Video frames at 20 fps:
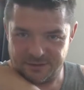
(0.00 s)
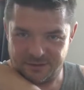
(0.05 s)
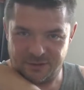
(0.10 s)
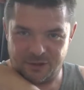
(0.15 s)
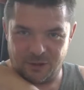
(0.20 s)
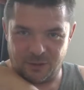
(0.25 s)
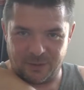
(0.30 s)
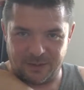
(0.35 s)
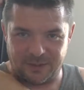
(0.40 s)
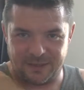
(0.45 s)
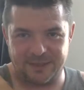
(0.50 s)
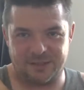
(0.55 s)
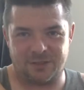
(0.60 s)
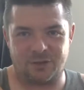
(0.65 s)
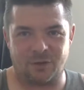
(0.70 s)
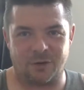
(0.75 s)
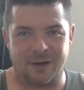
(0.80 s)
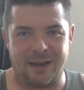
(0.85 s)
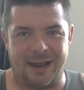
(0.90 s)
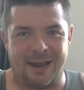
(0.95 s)
doing this
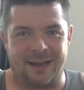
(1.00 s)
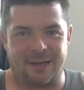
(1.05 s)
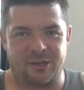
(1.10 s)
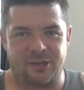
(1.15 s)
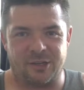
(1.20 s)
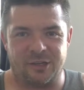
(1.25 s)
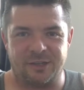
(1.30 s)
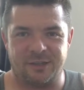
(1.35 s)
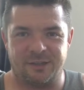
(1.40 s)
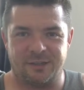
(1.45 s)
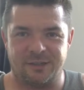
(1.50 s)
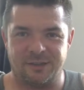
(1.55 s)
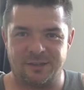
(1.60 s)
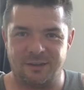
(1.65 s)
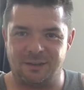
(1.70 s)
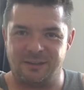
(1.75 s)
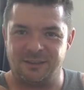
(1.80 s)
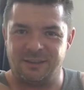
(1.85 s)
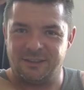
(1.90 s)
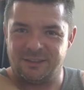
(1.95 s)
sort of action,
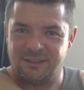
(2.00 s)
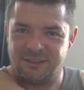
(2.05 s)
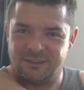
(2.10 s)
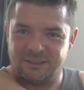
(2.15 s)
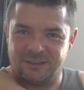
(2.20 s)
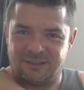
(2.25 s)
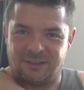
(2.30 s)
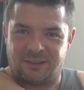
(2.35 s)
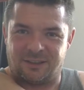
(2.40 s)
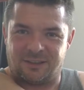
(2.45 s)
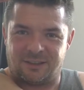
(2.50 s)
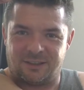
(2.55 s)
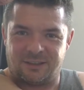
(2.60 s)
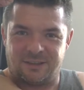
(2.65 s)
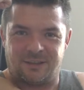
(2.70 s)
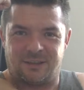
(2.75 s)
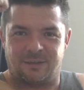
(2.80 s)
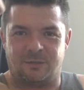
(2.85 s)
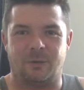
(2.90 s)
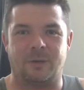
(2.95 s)

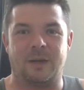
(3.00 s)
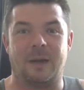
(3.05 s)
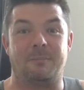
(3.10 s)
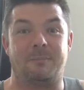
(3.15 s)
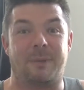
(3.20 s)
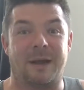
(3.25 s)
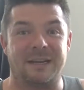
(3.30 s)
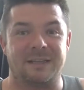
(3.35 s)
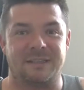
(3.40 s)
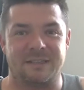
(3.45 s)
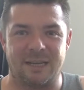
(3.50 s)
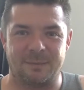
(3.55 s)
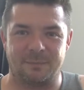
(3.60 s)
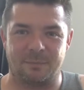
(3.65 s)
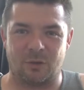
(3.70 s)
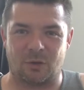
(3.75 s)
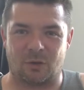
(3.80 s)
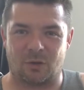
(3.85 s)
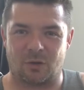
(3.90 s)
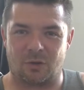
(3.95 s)
doing a bicep
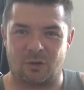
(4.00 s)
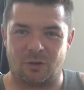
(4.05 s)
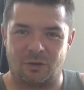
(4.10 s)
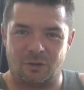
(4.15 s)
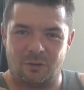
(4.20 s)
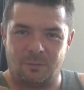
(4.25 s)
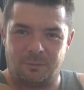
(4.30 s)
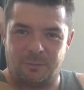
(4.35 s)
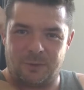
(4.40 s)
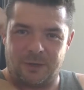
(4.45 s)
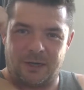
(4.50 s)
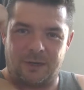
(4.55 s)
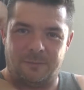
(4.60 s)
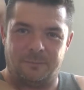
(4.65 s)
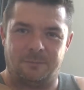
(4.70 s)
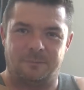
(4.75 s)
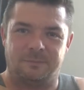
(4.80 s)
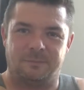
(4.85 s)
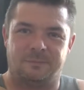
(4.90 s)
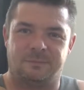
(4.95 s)
curl, but
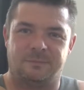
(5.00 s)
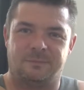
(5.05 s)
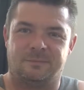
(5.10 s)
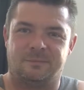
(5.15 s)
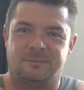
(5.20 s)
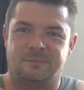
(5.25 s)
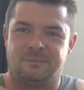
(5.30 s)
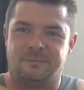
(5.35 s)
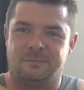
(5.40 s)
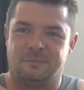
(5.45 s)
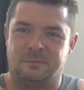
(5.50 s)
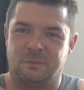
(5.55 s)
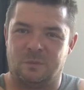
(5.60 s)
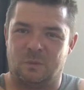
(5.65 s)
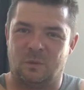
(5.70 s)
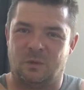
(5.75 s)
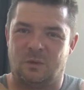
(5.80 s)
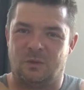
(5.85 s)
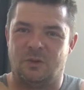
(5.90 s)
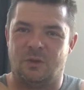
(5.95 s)
I'm
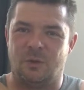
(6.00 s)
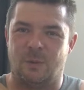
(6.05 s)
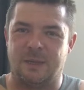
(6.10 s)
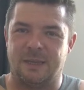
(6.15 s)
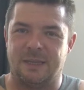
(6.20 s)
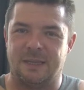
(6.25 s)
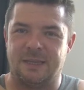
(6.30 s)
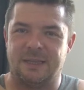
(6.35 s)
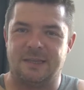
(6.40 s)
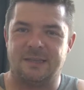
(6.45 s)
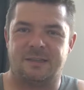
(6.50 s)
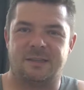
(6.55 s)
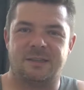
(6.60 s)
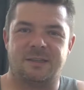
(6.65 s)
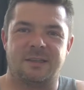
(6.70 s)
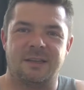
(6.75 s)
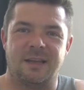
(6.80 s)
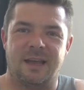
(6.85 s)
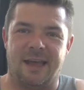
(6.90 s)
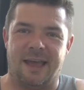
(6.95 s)
doing
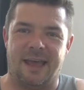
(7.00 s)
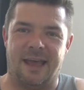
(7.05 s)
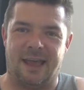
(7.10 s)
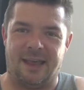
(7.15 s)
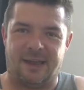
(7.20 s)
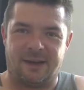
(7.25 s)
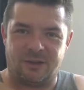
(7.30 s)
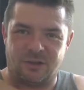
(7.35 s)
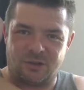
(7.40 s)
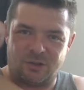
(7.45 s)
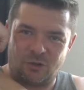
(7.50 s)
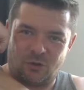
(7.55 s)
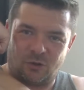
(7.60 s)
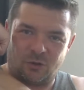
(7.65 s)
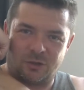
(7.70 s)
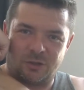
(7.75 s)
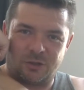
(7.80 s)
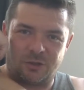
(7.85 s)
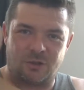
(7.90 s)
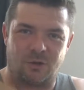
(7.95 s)
this and a
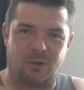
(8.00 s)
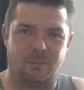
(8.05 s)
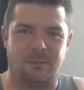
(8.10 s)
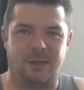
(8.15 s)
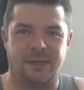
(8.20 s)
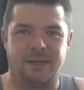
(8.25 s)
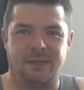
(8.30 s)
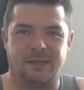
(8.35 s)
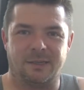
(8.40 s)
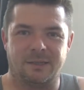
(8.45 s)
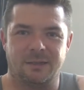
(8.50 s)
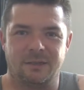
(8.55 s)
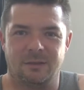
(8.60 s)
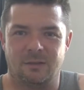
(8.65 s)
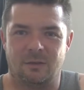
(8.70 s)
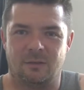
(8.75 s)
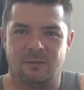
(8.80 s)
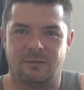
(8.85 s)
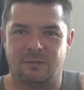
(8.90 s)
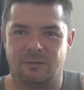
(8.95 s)
shoulder. So I'm like
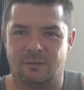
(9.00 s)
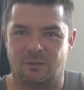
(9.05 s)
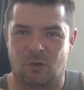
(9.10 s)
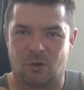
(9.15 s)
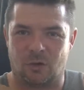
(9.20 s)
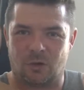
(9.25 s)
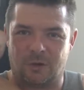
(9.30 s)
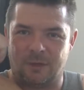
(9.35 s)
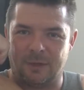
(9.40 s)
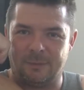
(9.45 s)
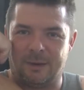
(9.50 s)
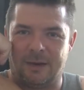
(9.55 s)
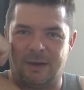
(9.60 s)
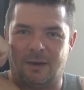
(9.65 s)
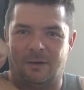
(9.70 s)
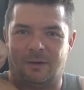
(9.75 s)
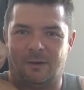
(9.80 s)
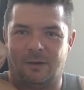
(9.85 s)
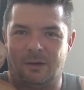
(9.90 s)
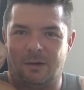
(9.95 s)
curling my
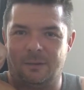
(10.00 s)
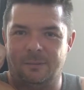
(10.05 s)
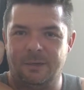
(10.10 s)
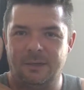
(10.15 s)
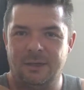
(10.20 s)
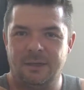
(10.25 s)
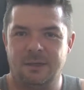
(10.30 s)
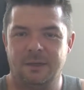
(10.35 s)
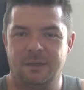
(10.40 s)
arm.